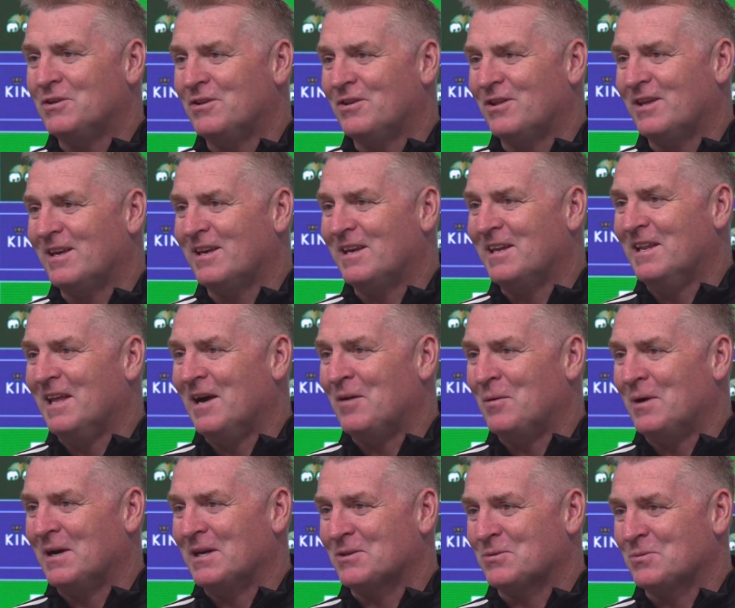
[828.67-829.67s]
in thinking that
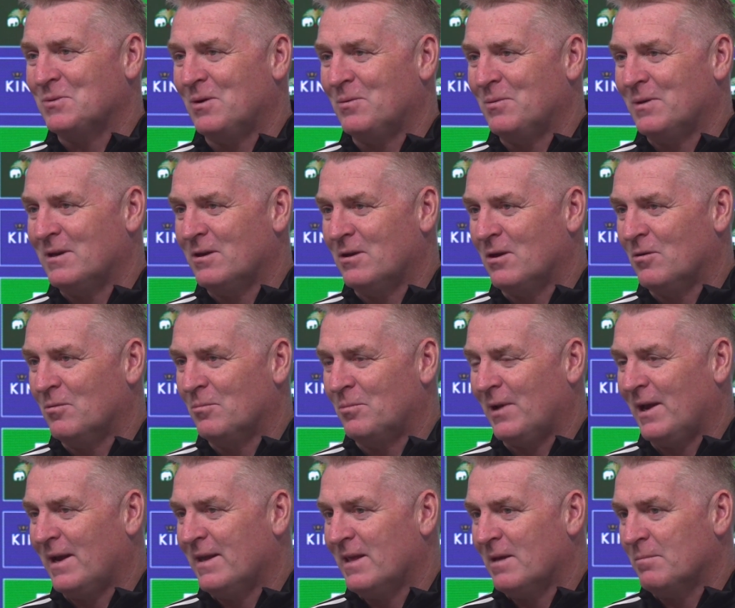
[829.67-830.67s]
way as well when you go and
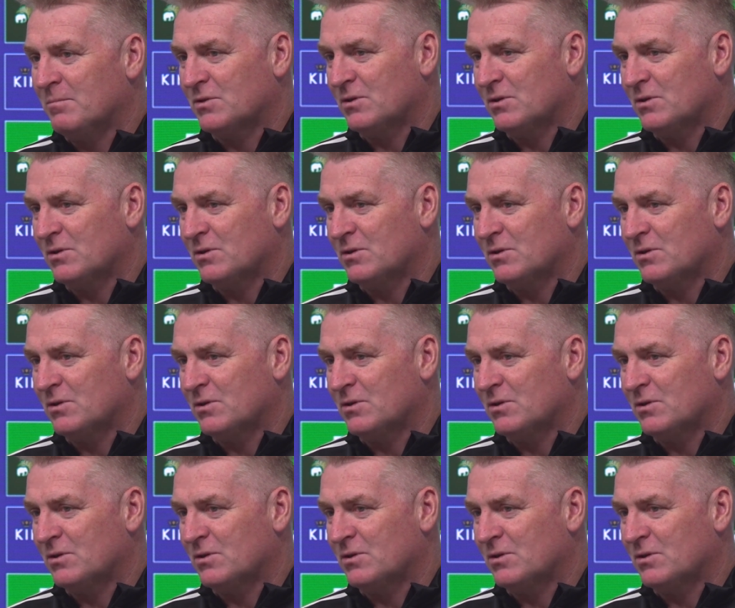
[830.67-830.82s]
play them.